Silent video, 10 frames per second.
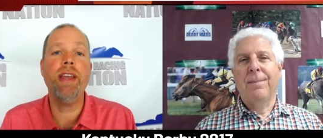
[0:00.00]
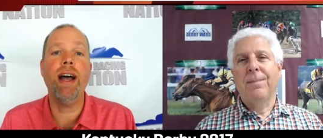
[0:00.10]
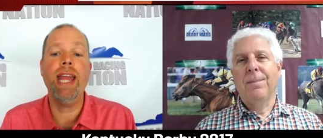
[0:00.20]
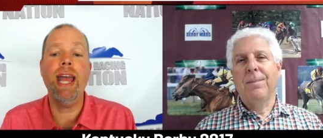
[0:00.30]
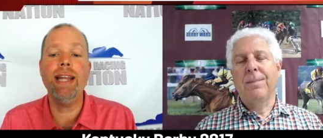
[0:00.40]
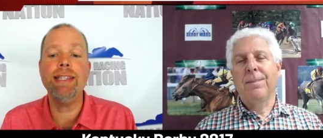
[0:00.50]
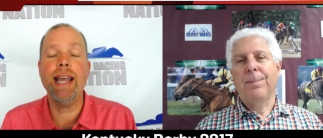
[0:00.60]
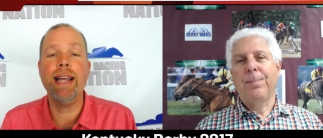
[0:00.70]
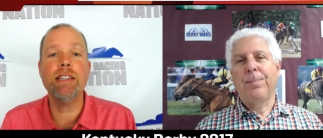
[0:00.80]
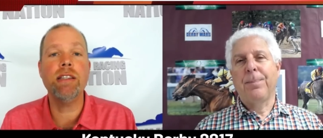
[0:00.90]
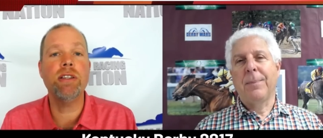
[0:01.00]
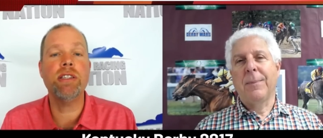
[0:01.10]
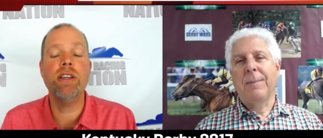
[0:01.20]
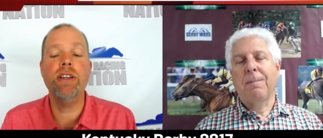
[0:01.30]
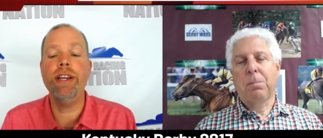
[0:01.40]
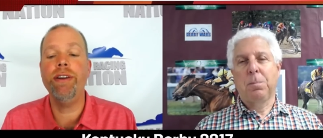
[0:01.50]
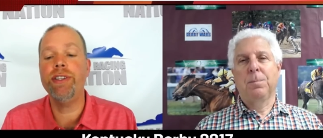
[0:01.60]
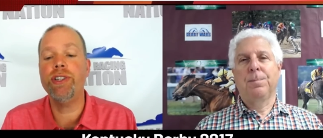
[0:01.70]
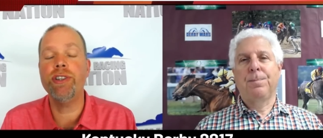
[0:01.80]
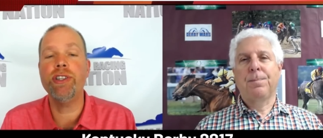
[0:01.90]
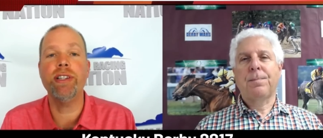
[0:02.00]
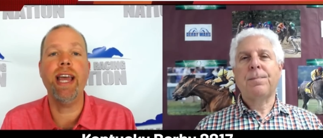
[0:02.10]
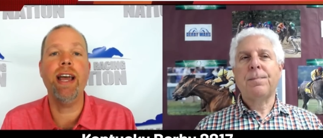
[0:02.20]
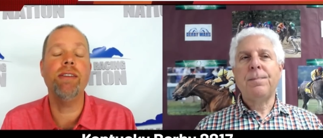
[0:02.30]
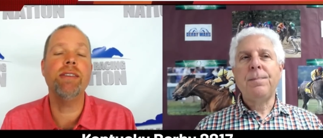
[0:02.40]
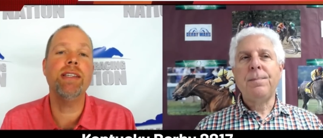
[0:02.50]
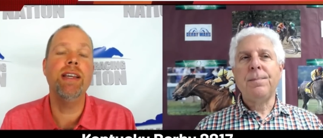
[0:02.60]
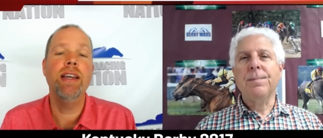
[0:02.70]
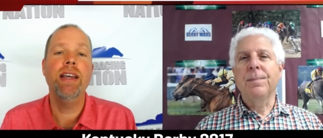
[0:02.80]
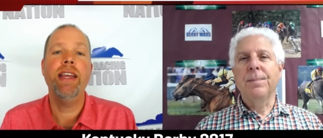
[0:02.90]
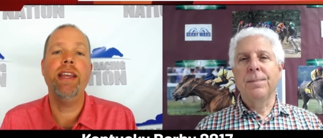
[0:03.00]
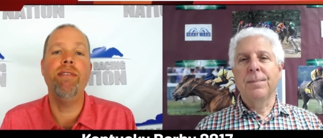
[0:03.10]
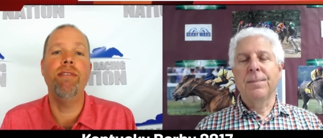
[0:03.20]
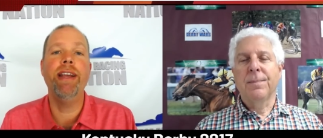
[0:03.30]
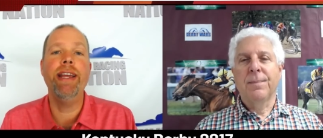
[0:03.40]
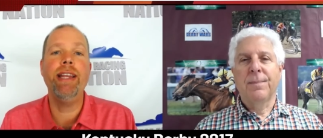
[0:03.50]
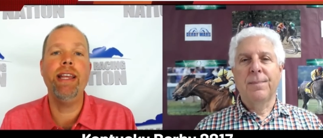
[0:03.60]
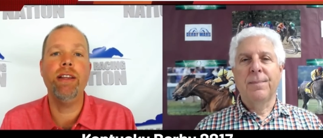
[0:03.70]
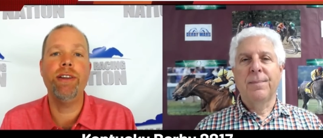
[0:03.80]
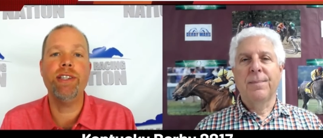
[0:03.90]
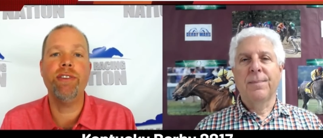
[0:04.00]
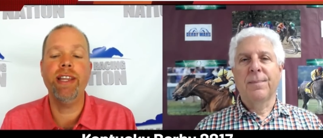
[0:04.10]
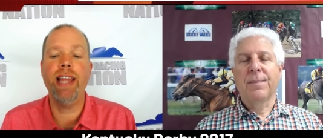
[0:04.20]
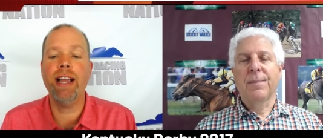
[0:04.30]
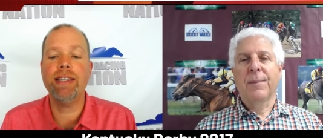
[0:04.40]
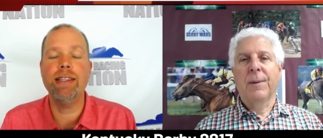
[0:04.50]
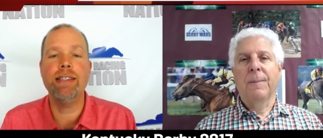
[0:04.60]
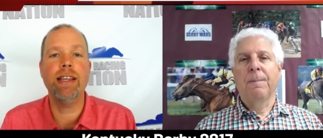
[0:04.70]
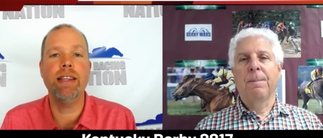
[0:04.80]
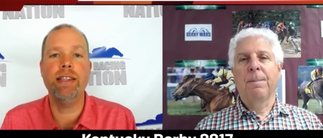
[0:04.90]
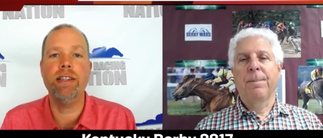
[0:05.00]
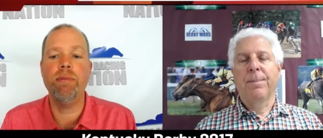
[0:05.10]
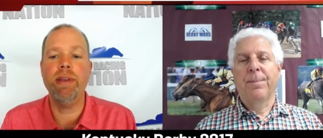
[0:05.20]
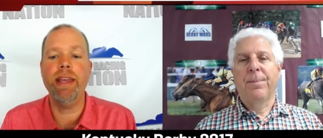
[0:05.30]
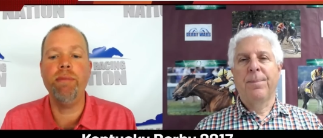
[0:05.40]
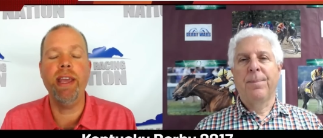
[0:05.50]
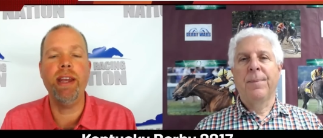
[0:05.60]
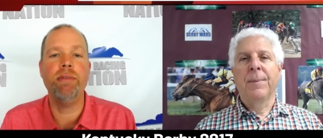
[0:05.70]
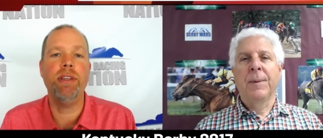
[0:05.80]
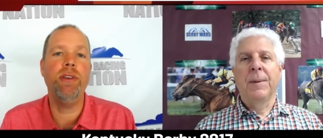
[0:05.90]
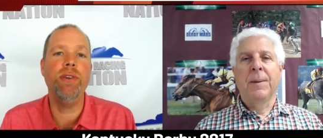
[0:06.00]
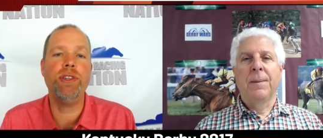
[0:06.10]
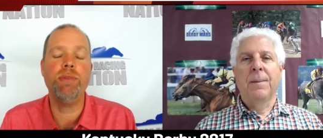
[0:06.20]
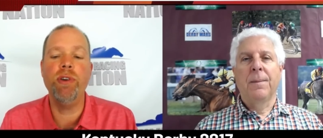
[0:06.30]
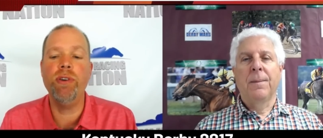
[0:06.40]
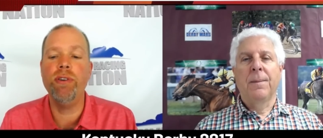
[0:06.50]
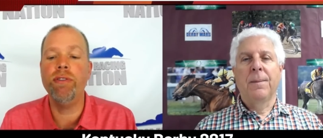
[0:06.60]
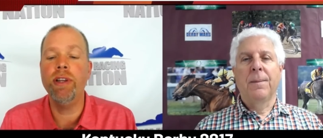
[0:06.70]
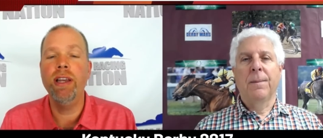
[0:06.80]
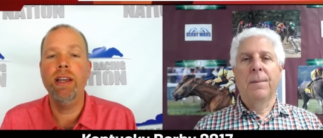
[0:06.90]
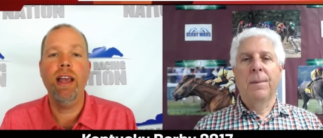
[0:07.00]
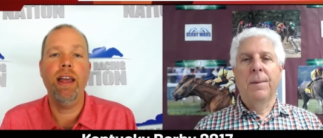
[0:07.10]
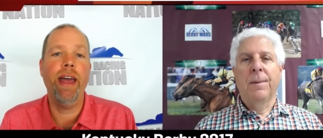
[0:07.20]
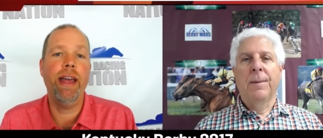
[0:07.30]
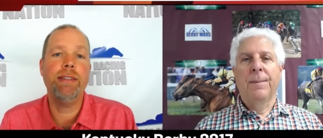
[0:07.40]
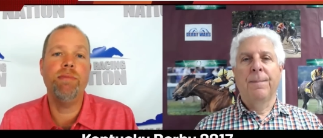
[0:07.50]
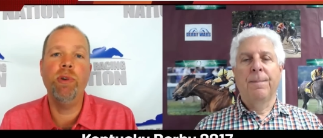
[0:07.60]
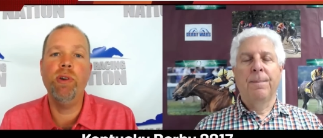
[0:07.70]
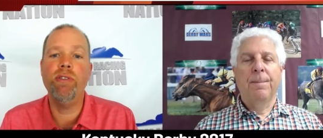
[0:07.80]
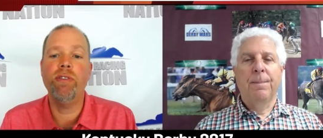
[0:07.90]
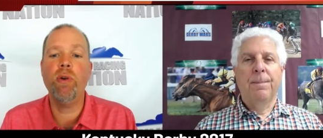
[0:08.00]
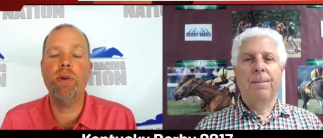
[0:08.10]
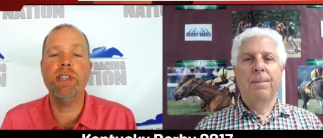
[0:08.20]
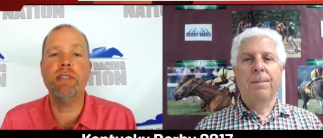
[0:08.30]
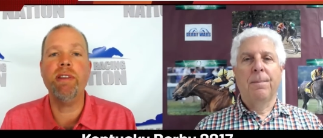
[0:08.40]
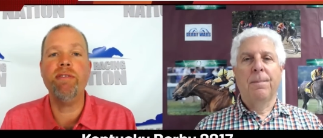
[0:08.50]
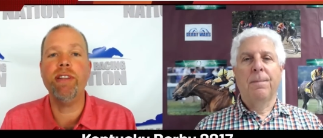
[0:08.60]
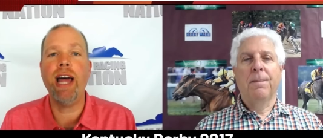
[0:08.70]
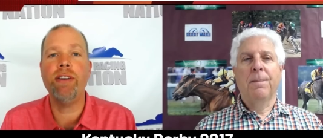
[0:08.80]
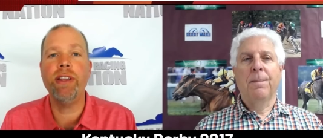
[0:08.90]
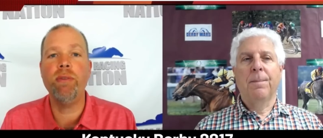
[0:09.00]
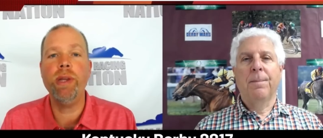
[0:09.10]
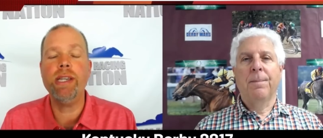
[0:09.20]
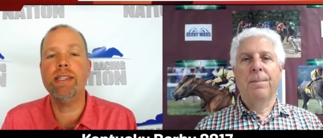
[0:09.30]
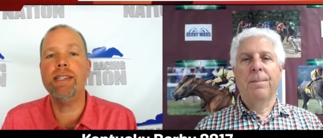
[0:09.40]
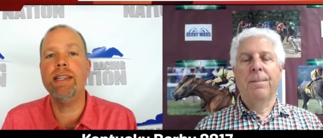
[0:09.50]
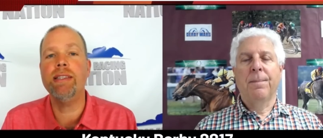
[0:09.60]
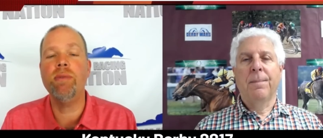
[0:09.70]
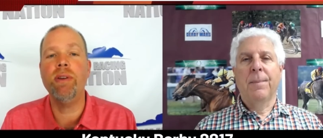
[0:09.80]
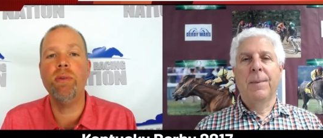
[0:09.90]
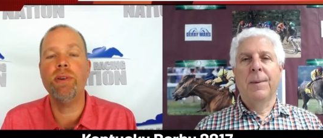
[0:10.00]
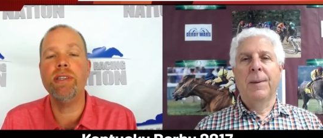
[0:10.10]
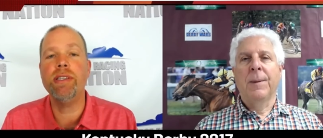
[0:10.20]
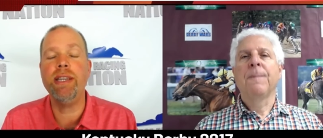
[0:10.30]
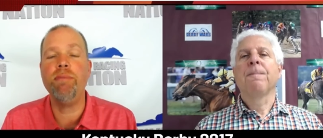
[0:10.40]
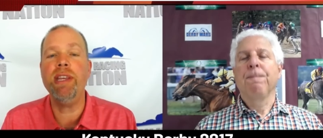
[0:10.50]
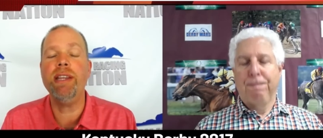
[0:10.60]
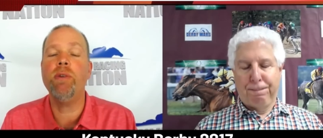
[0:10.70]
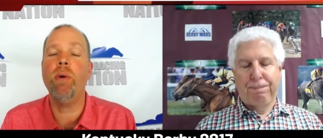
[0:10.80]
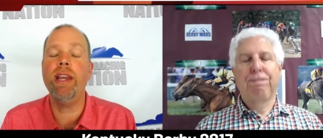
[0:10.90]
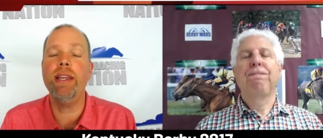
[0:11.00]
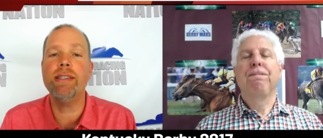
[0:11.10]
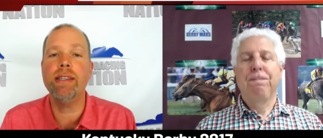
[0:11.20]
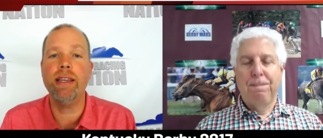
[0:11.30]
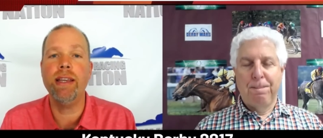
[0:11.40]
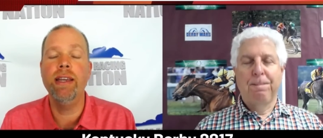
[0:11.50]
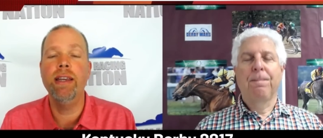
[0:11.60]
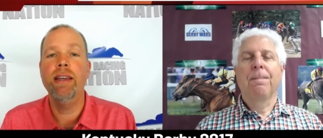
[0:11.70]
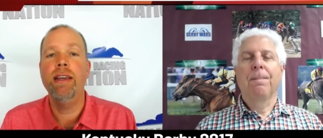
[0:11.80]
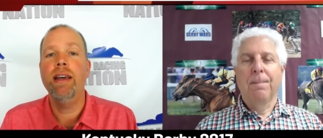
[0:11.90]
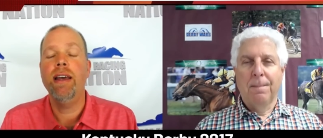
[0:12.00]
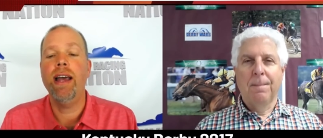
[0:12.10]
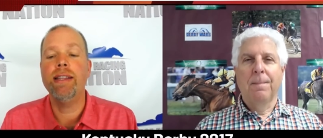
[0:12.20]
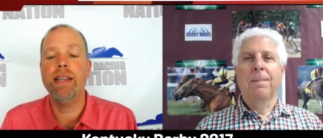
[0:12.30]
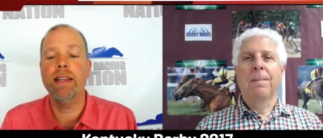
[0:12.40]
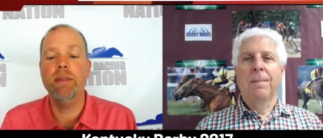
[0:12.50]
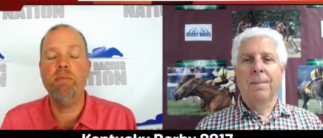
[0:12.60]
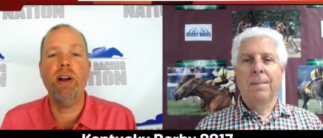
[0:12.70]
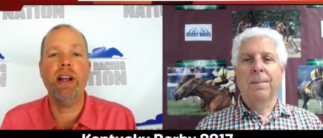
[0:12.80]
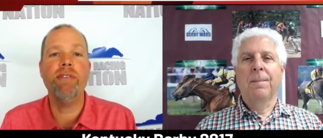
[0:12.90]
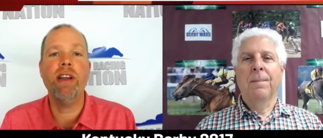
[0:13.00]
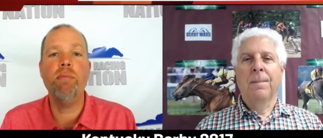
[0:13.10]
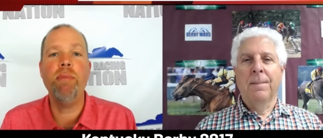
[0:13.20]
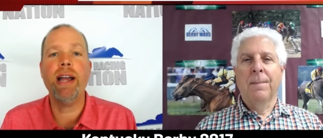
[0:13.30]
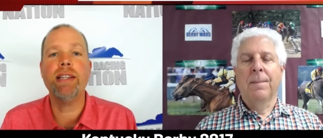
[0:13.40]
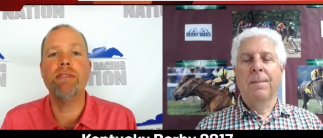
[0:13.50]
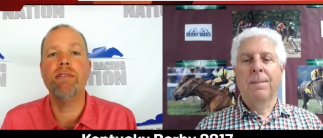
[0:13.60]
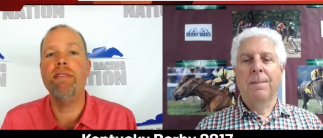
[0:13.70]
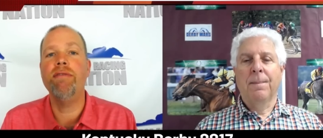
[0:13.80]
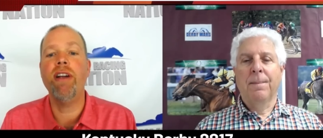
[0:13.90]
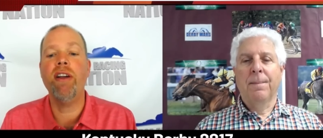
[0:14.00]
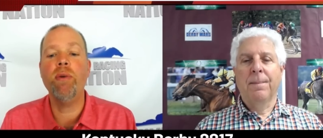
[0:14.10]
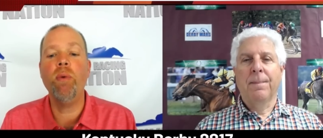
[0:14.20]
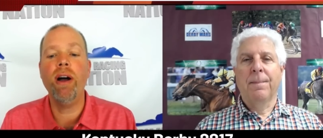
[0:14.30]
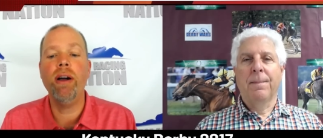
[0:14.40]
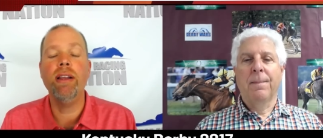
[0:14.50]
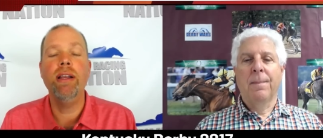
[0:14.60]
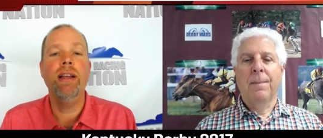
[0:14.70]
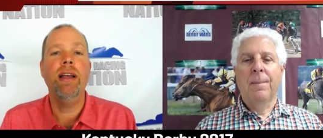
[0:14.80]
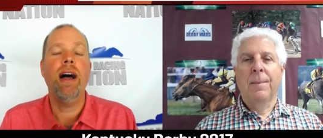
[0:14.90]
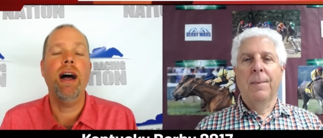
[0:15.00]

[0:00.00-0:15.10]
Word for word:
Speaker 1: with you on Hence. Hence looks good here at Churchill Downs. He really learned to relax in the Sunland Derby and then made a huge move. That move, of course, has been flattered in weeks since when horses he beat quite easily at Sunland Park have come back to run very well.